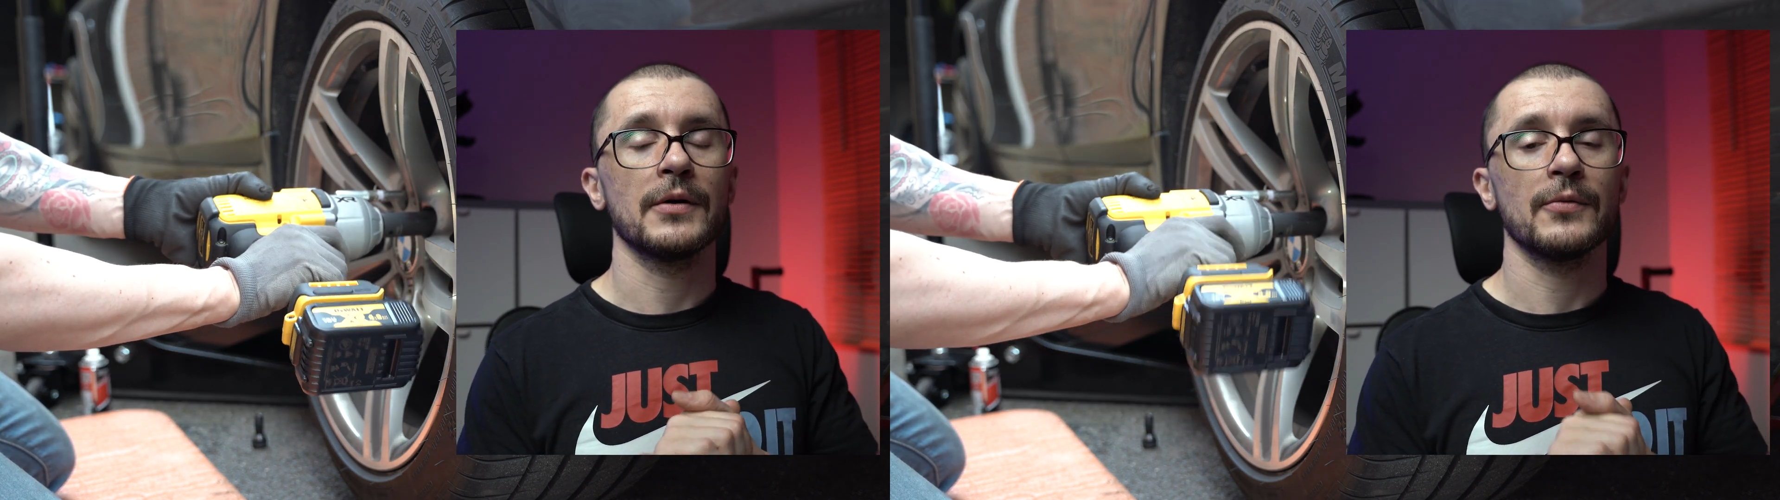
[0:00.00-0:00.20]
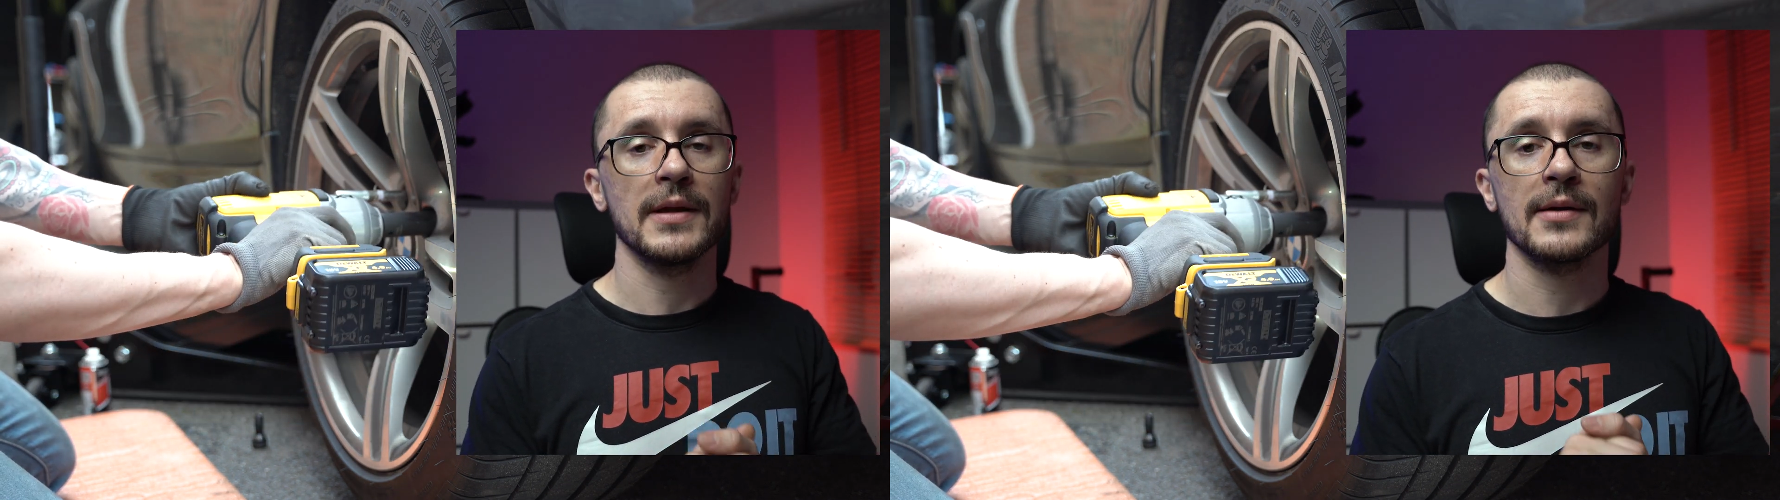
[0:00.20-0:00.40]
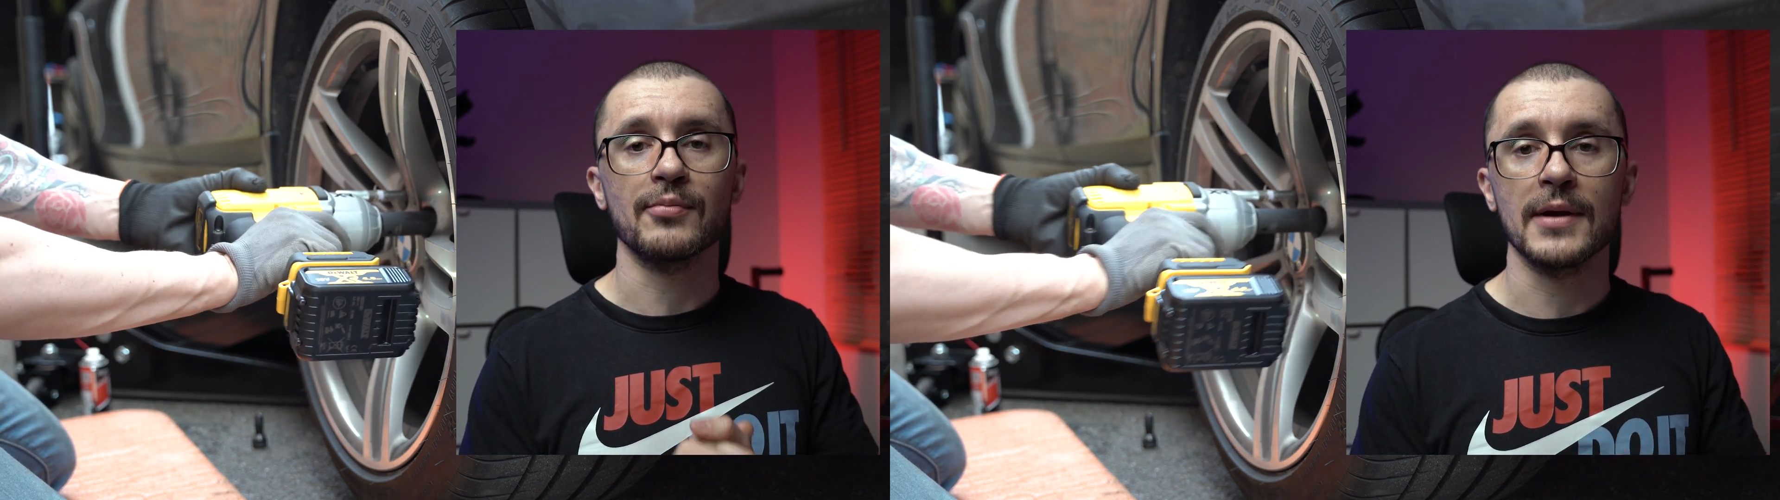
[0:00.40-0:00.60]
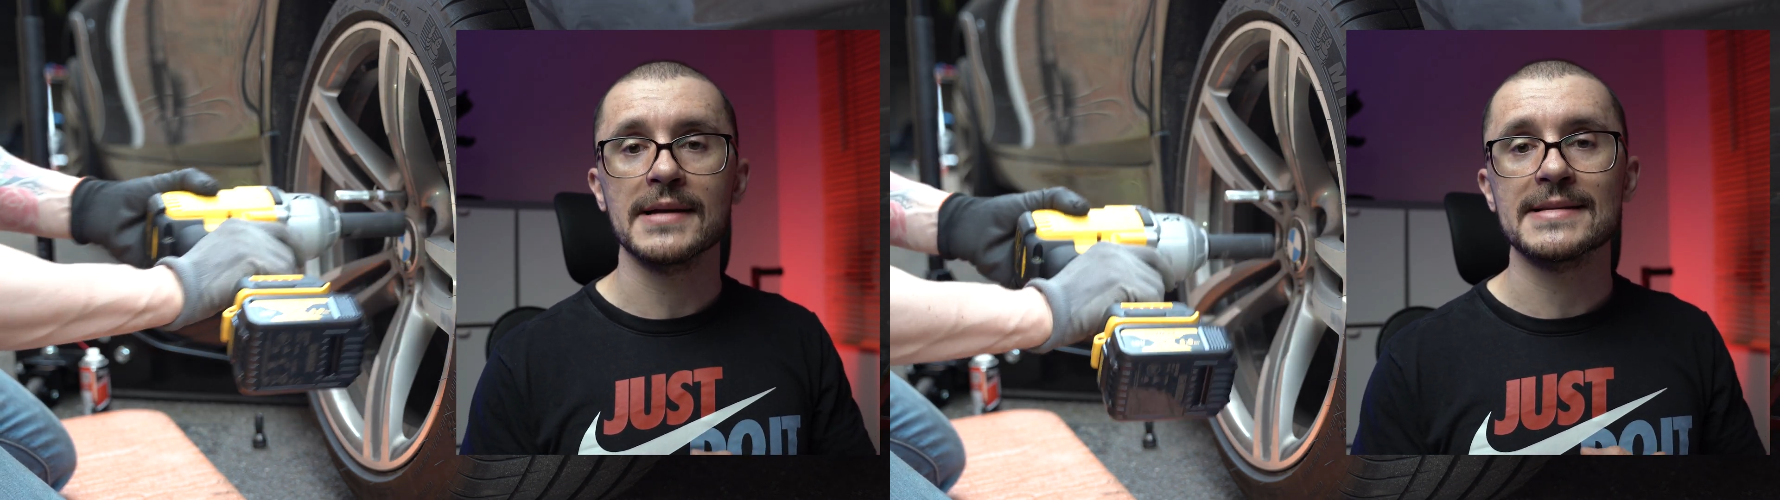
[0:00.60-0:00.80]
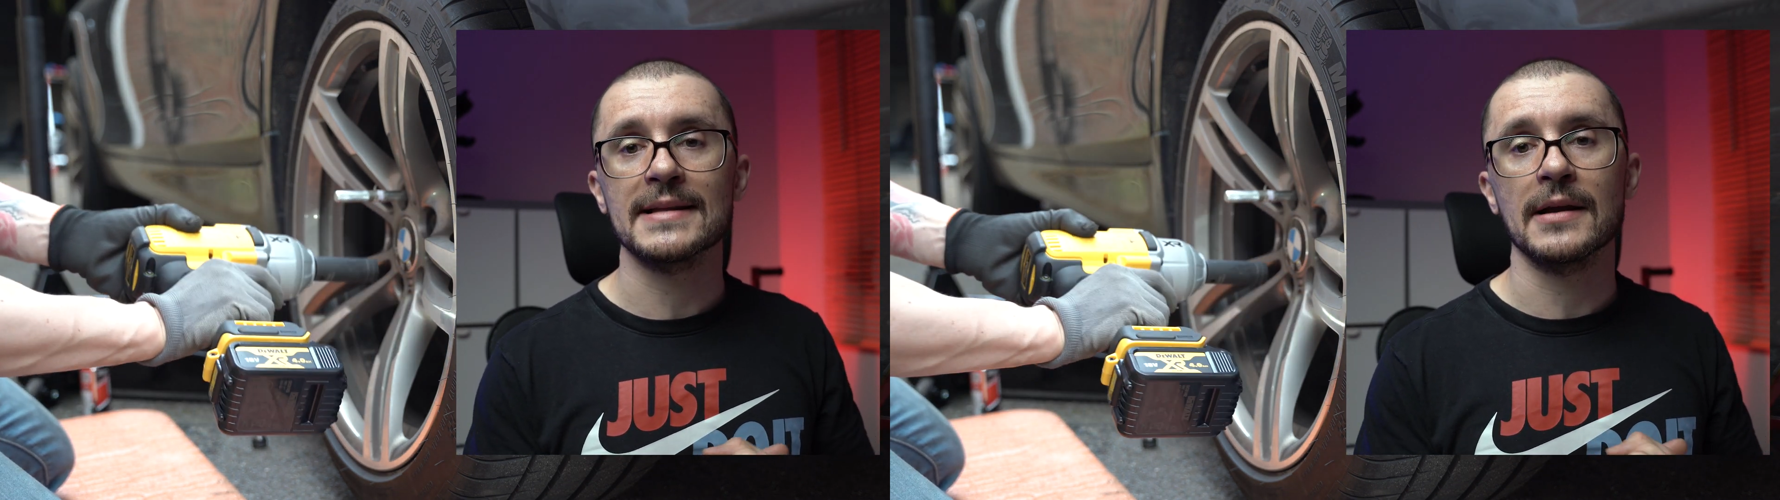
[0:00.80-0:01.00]
rear
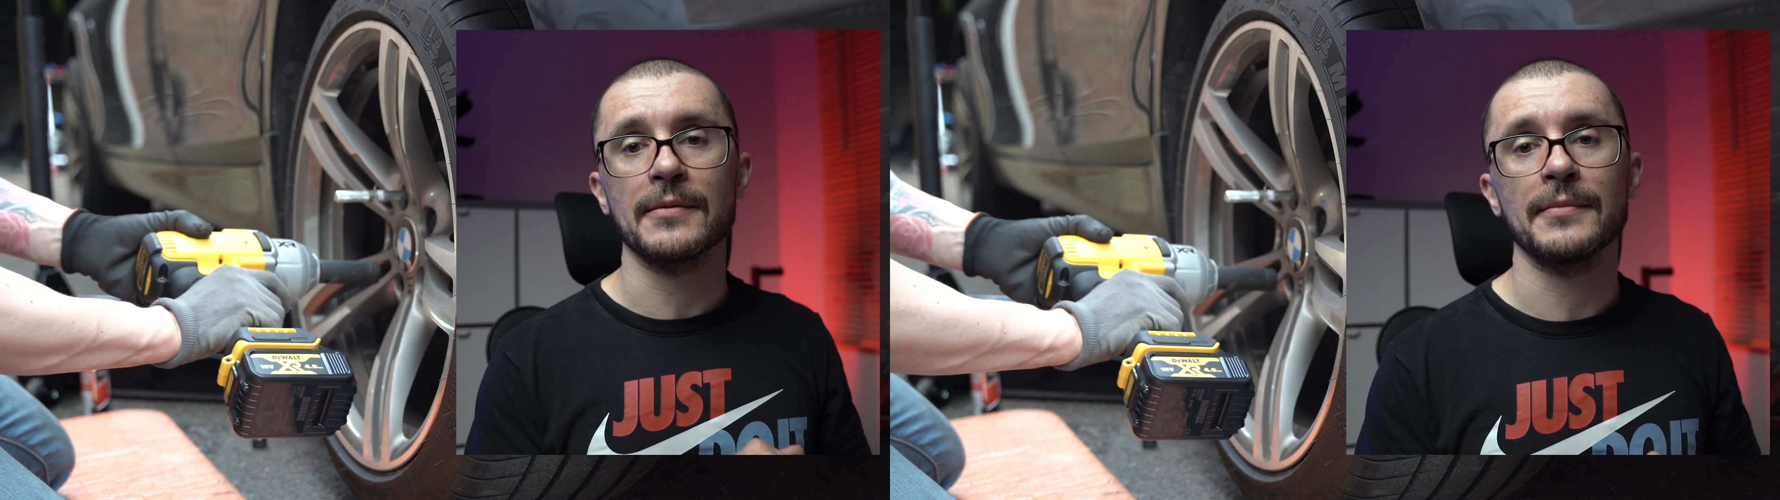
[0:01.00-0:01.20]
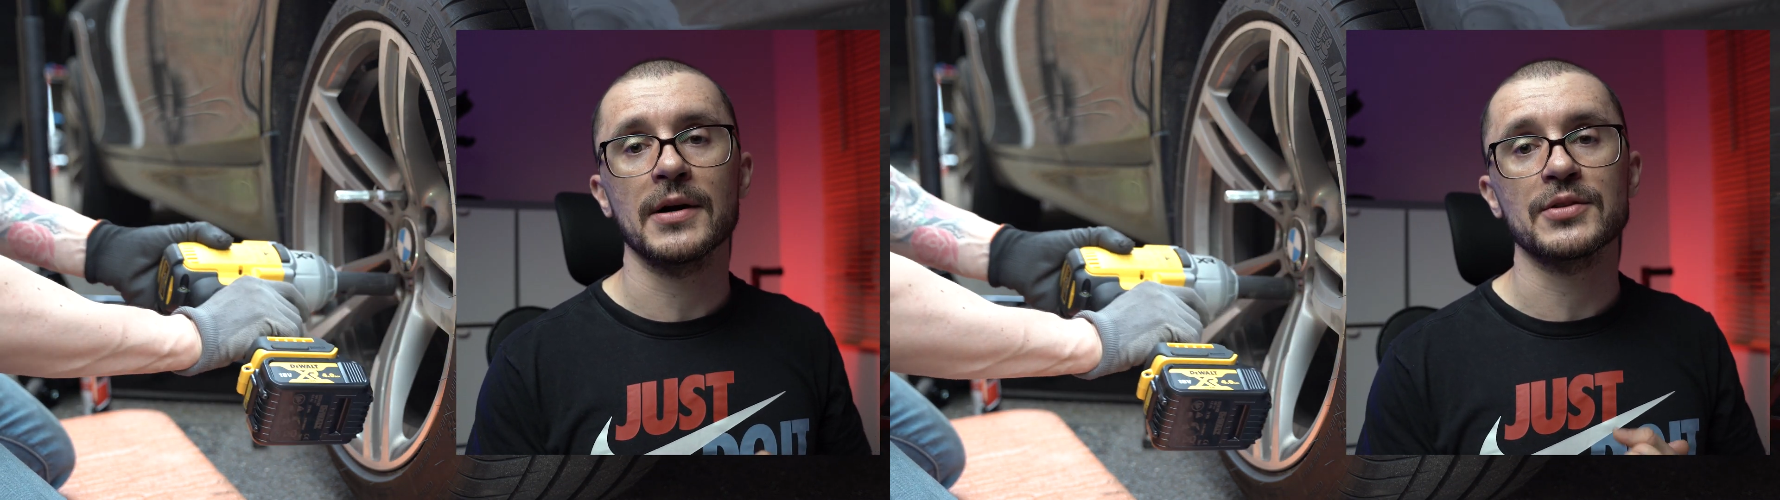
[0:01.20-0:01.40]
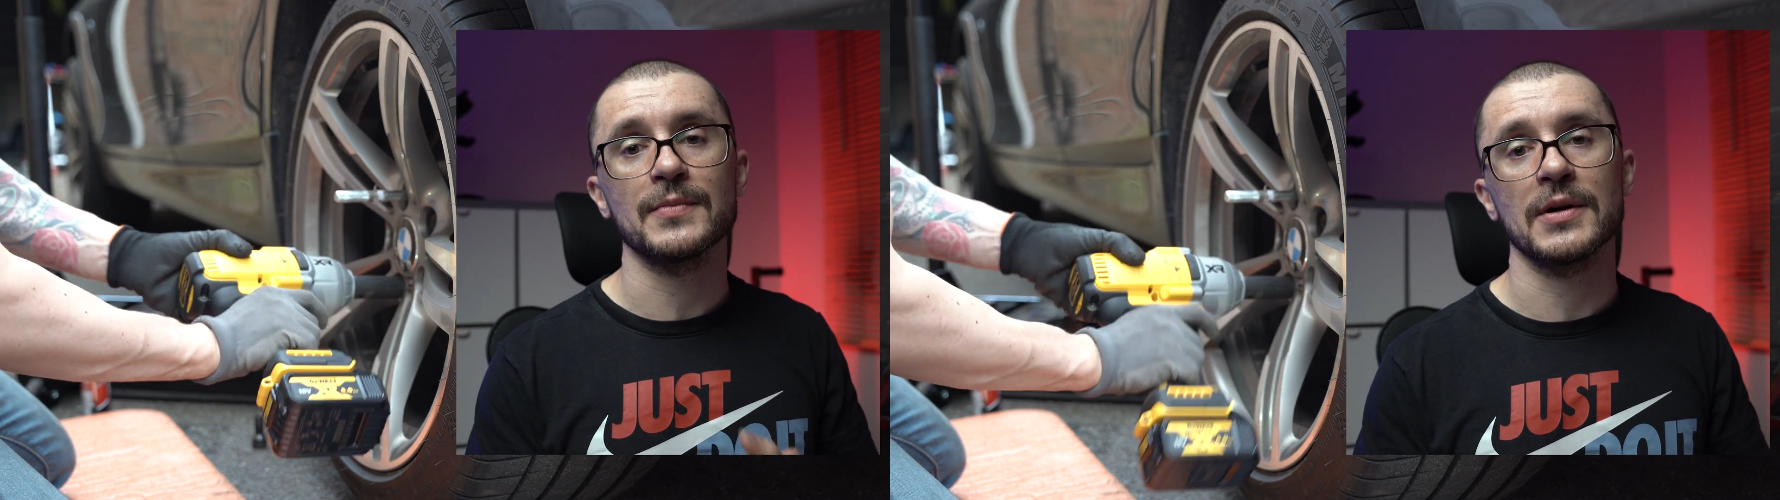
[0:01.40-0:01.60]
brakes that are much,